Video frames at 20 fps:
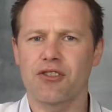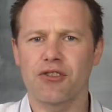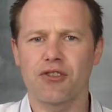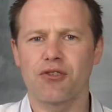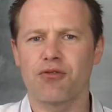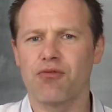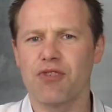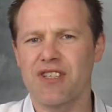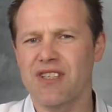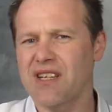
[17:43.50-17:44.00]

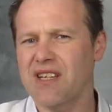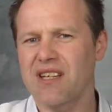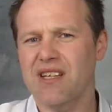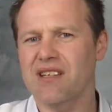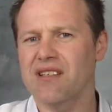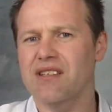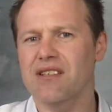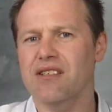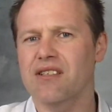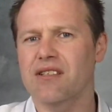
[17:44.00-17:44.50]

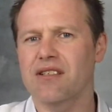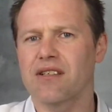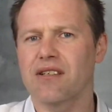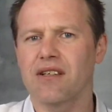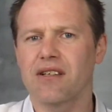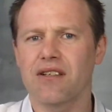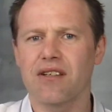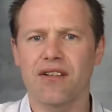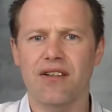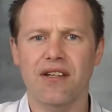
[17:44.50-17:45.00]
ridiculous
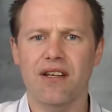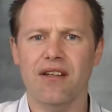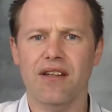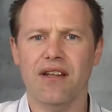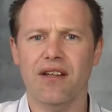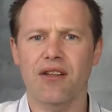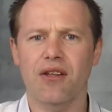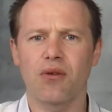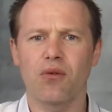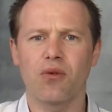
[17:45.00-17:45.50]
to think
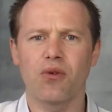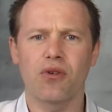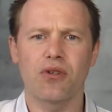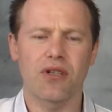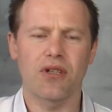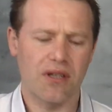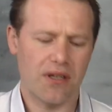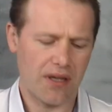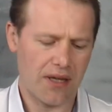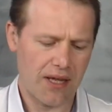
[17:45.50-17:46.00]
that they would.
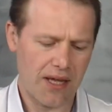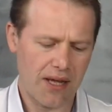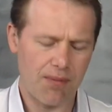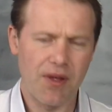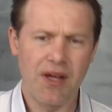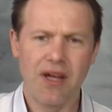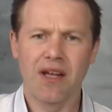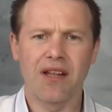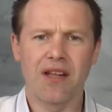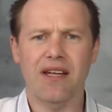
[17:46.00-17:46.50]

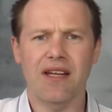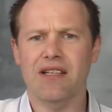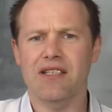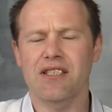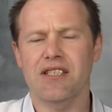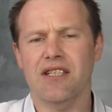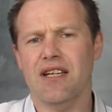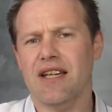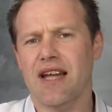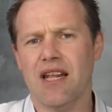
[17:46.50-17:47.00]
Like I
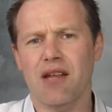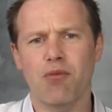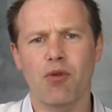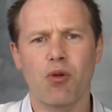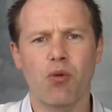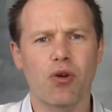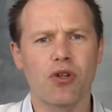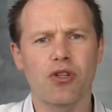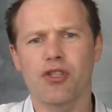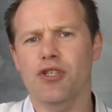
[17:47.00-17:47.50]
say, an animal,
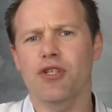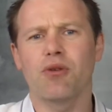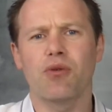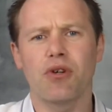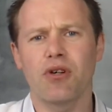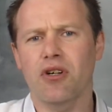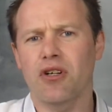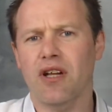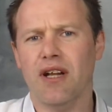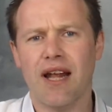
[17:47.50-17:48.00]
once you
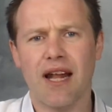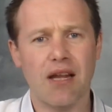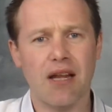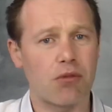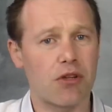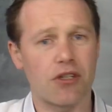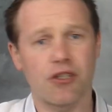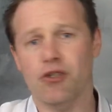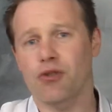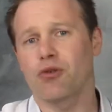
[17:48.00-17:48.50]
hurt an animal,
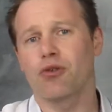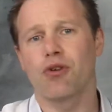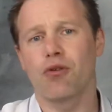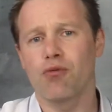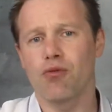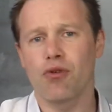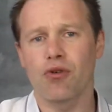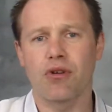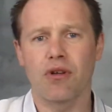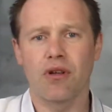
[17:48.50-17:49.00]
it's going to
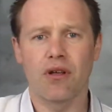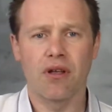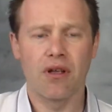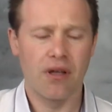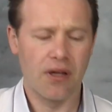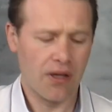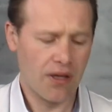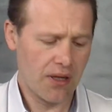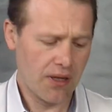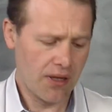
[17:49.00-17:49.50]

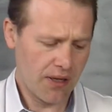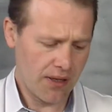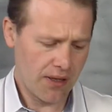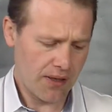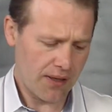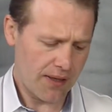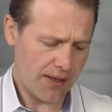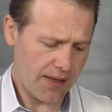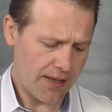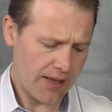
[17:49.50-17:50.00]

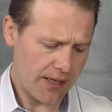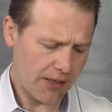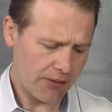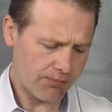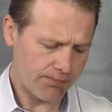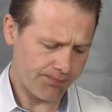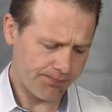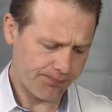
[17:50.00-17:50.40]
run.